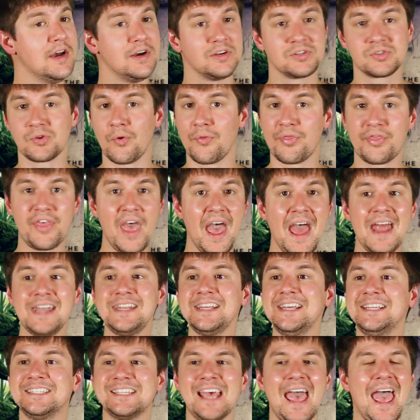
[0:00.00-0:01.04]
So
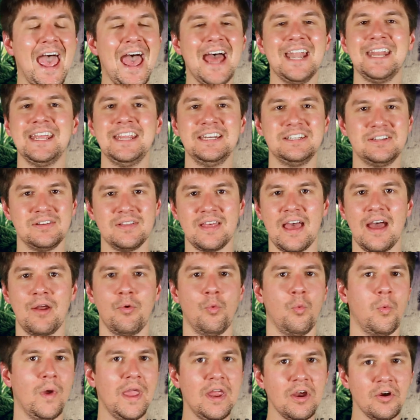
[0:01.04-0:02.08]
that is adding to that
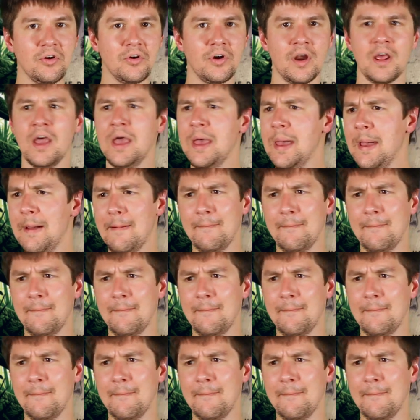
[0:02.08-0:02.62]
weird,